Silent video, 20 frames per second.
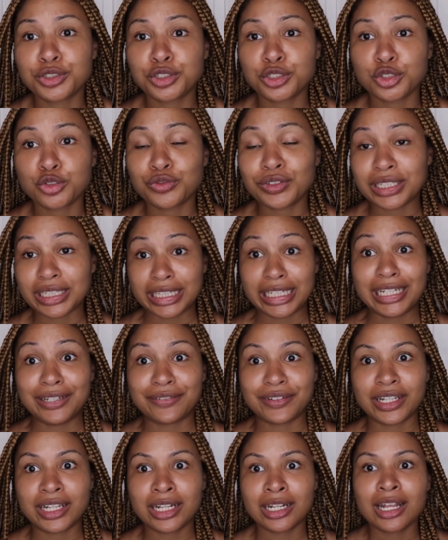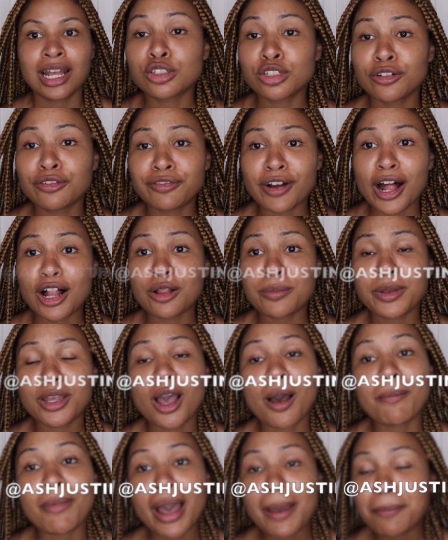to relieve it. Also follow me
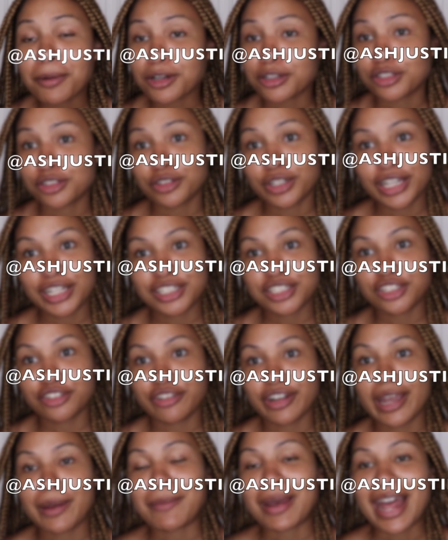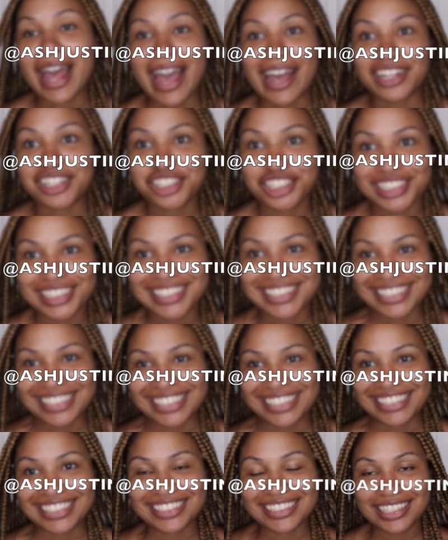on my personal Instagram at
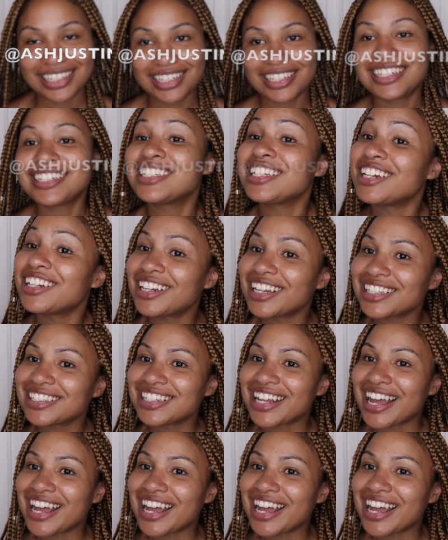@AskJustine. See y'all next